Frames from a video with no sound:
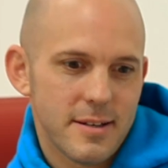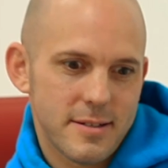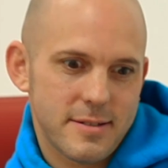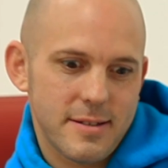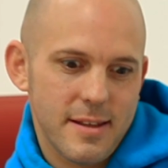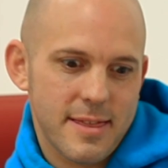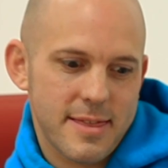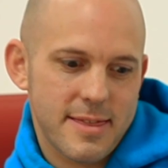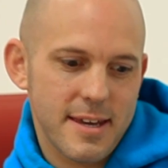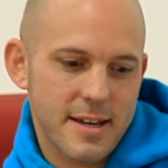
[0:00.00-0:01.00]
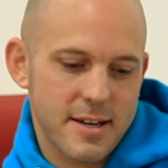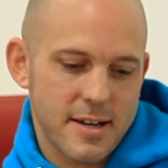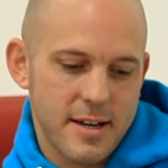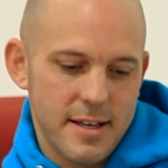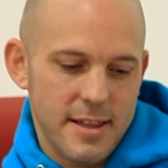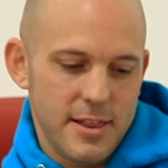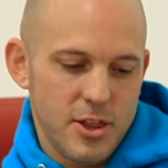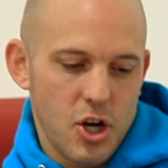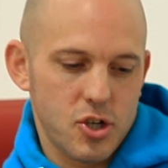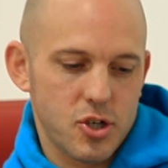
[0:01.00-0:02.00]
Just think
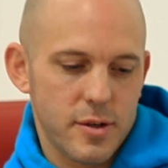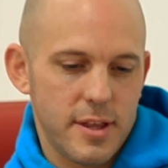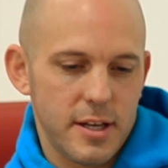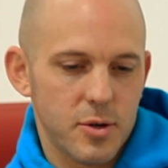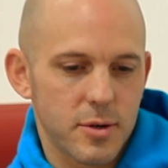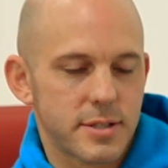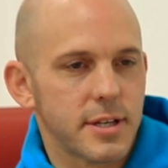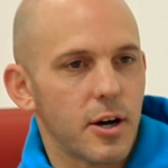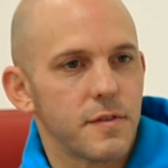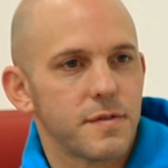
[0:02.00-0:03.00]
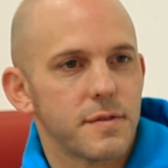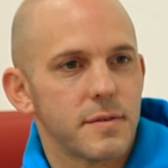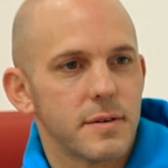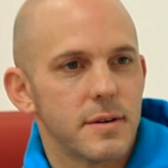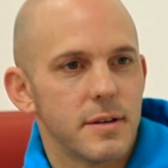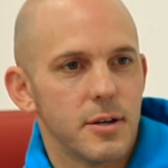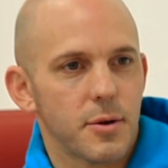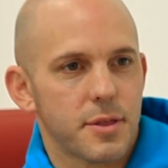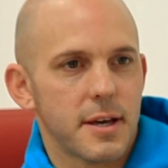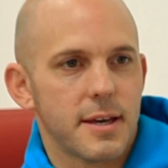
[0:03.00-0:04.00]
larger than yourself. You know,
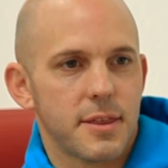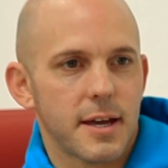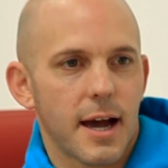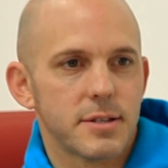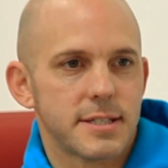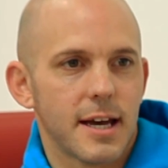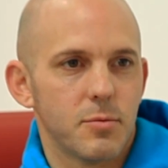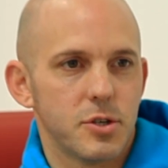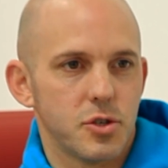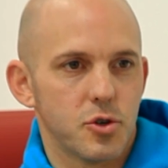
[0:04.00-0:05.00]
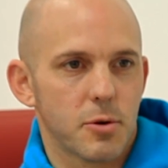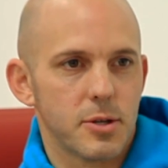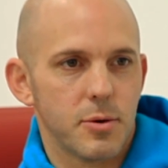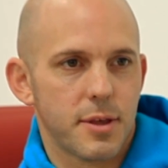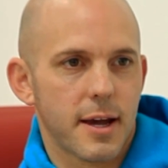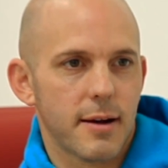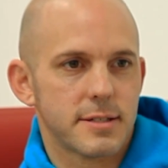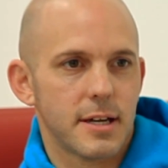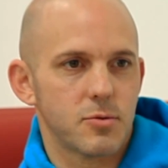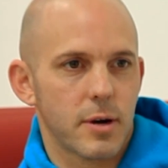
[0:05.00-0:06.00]
think outside what you normally do. Think
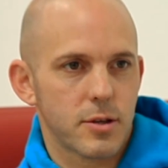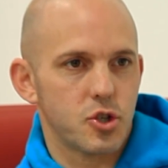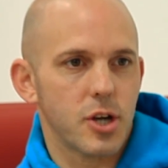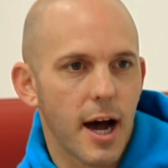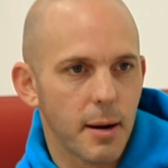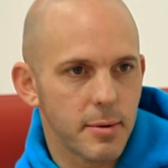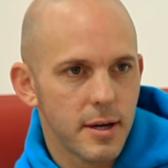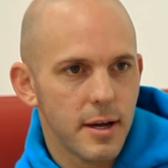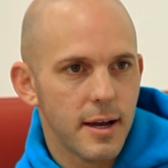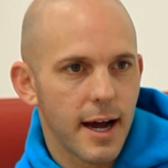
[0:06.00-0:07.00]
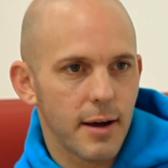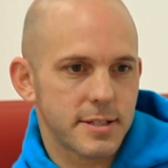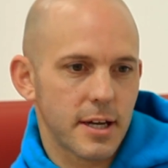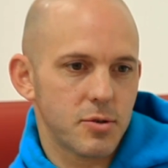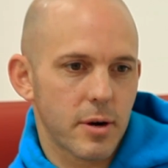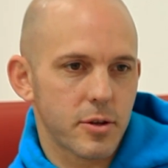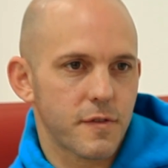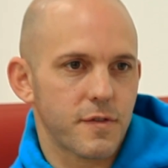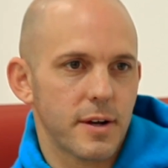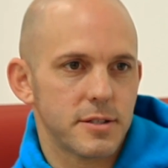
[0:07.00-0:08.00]
outside your regular job, outside your regular
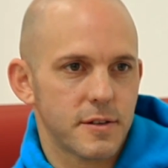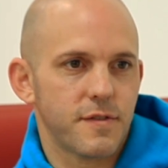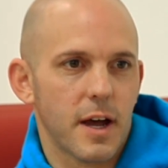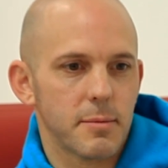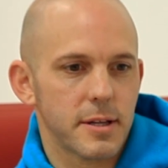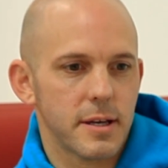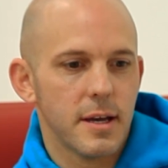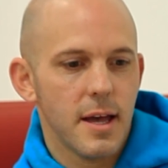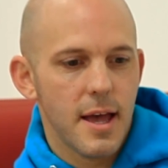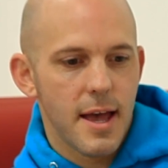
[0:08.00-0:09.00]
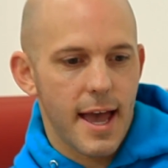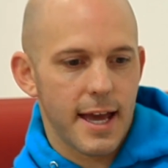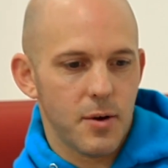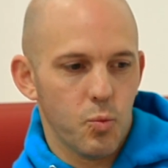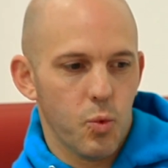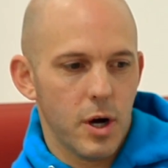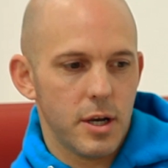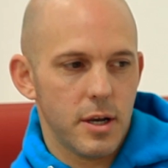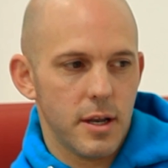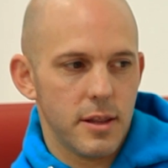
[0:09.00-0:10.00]
friends and family, and what
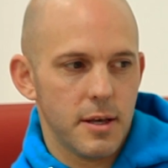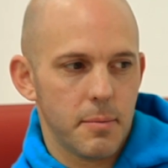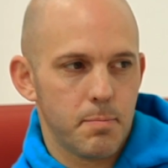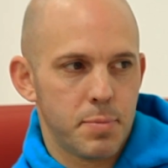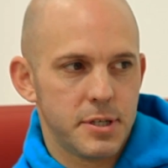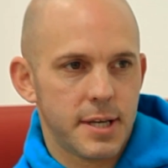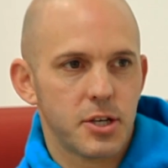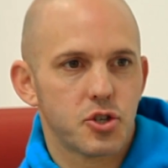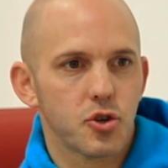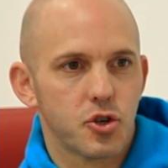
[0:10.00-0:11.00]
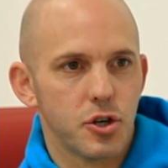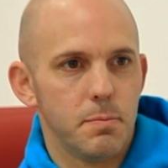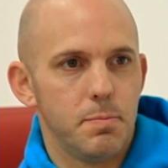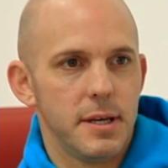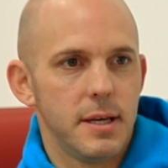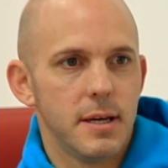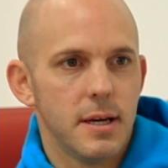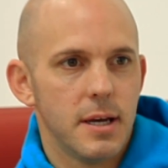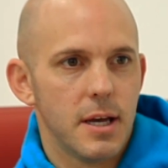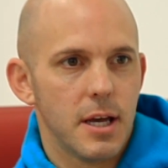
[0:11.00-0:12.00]
the potential could be
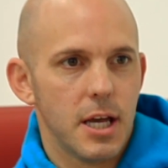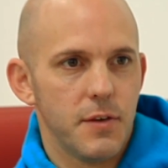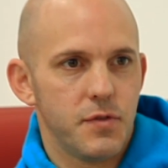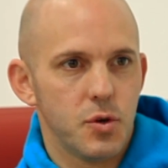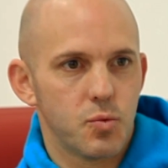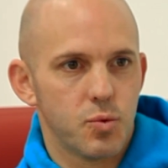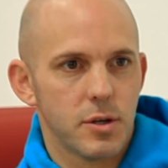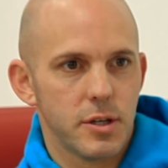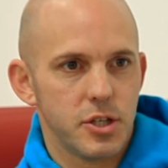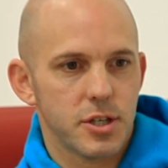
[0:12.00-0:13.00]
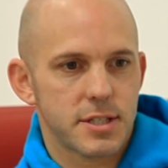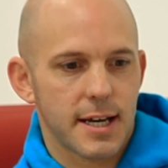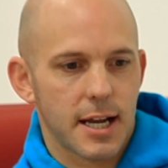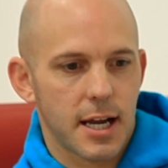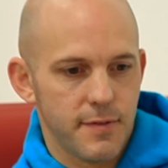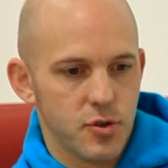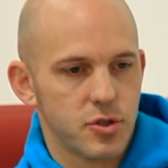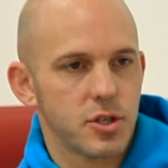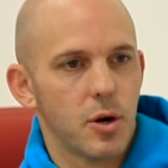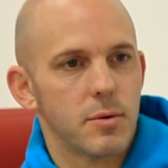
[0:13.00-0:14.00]
if you really just got out of your
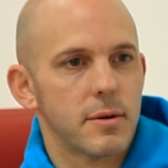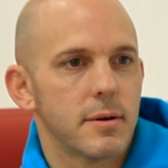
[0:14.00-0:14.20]
zone.